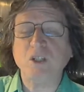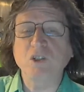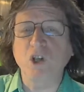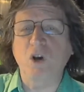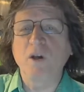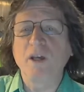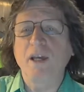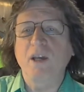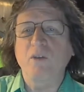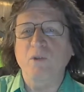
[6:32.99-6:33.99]
So,
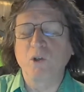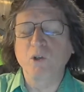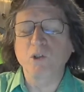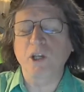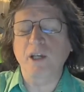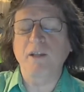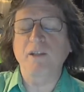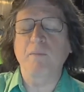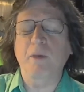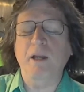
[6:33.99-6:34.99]
introducing
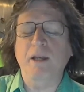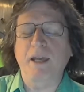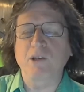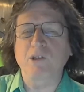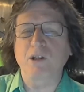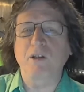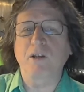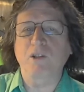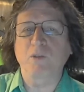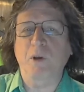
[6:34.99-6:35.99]
the meditation
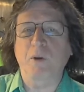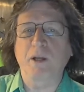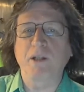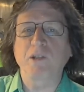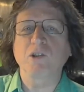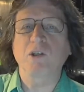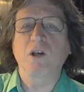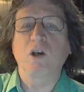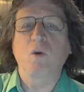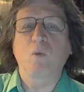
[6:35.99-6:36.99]
experience
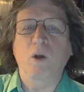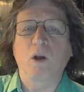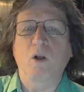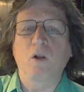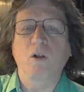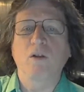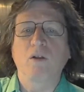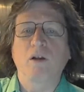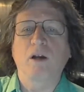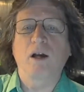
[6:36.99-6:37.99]
will
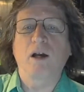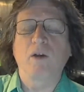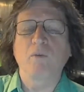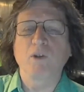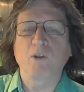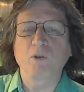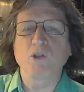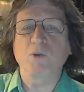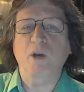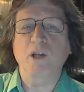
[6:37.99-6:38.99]
reduce
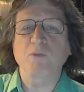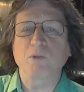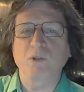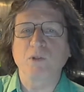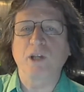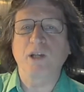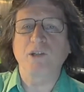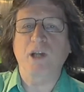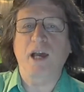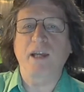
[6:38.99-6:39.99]
stress, reduce
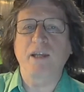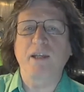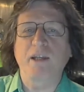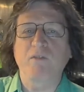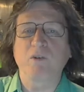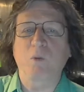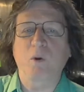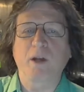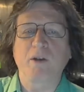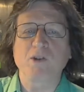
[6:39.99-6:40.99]
anxiety, and give you
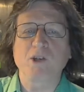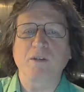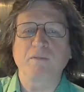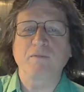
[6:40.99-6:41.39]
more energy.